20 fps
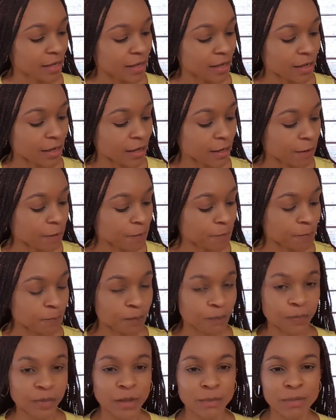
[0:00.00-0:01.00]

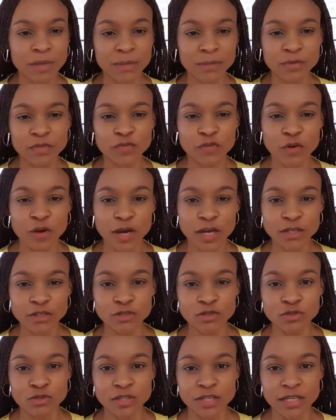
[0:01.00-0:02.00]
But before I
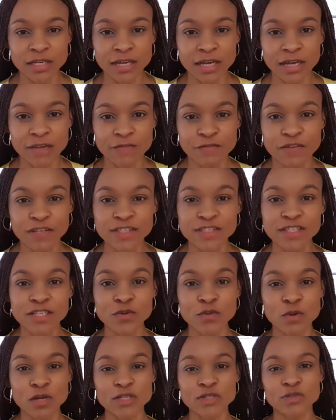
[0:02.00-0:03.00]
do that, I firstly
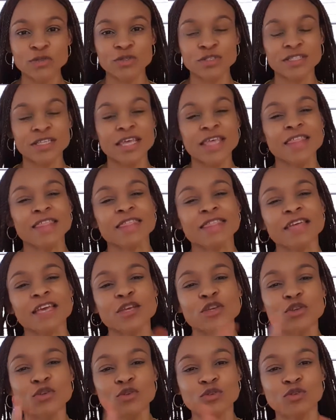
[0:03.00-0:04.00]
want to say
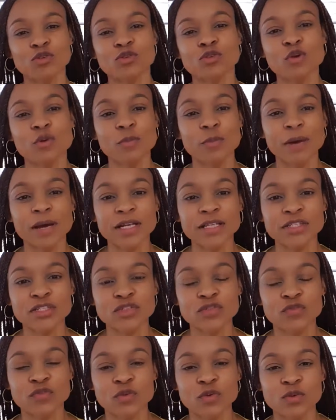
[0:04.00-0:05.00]
thank you so much
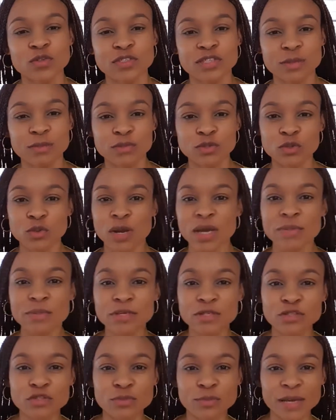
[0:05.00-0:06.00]
for
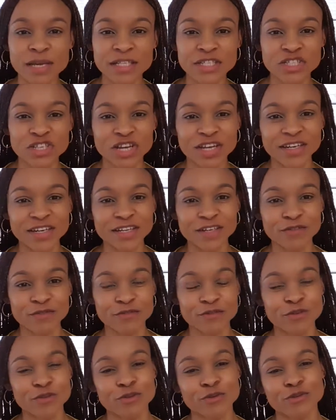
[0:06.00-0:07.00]
subscribing to my channel.
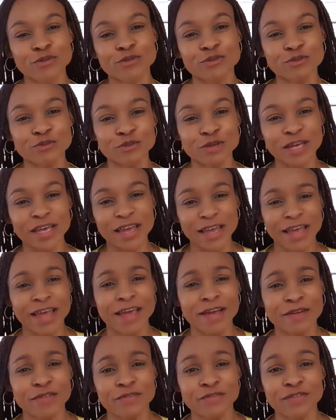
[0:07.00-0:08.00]
For those who
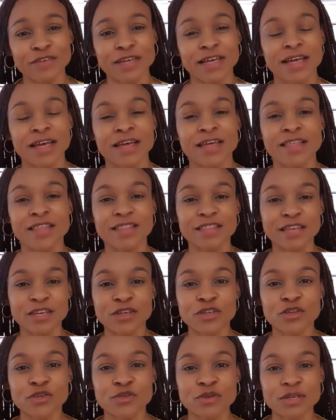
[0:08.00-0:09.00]
have,
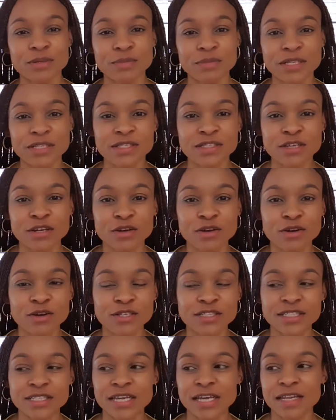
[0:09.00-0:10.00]
thank you, it means a
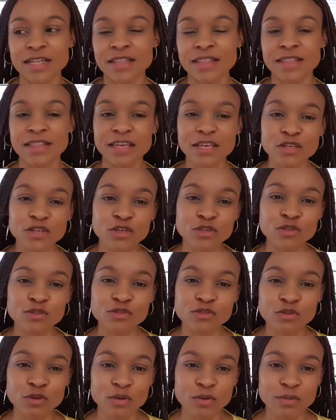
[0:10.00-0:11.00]
lot. And thank you
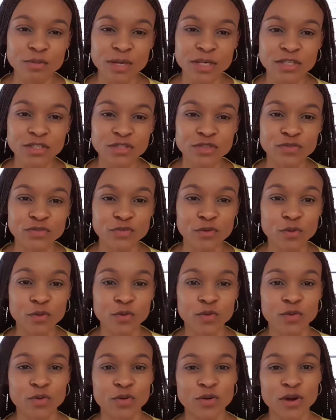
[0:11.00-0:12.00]
so much
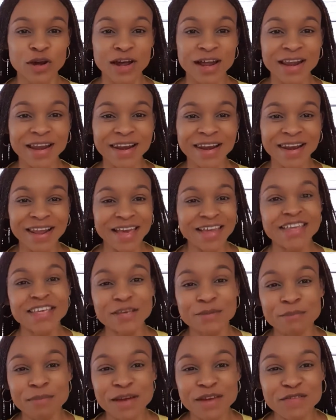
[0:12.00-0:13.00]
for
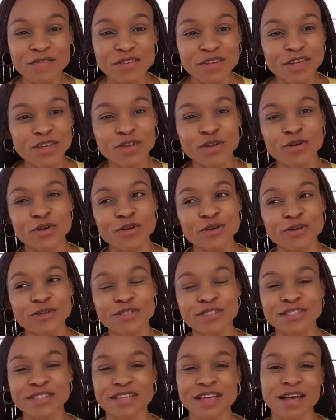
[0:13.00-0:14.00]
liking my
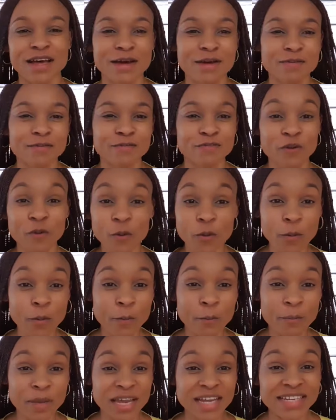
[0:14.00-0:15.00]
videos, for
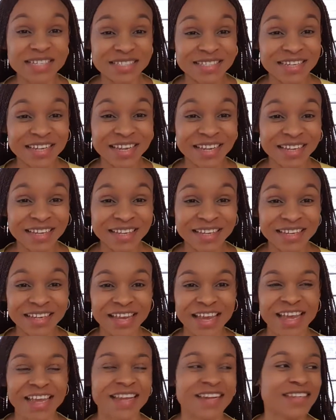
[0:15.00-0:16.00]
commenting,
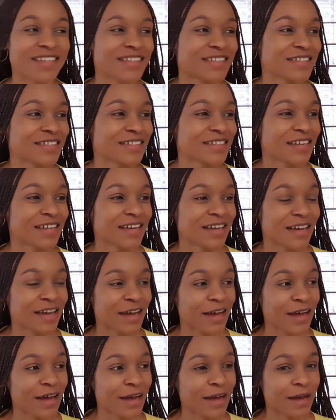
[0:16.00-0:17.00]
and
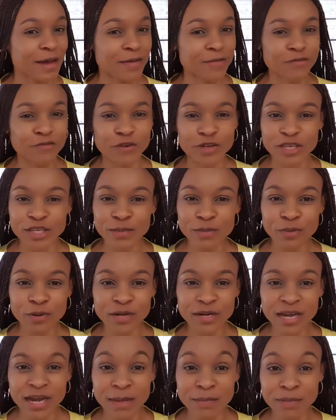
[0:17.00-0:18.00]
for keep
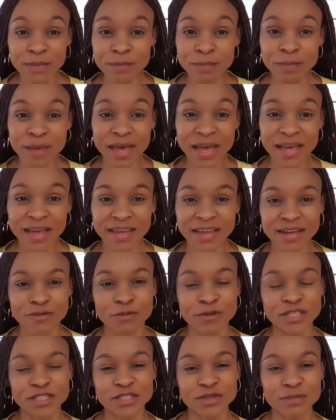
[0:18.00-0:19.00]
on coming back and
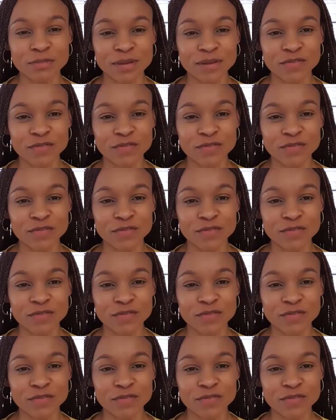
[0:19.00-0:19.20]
watching my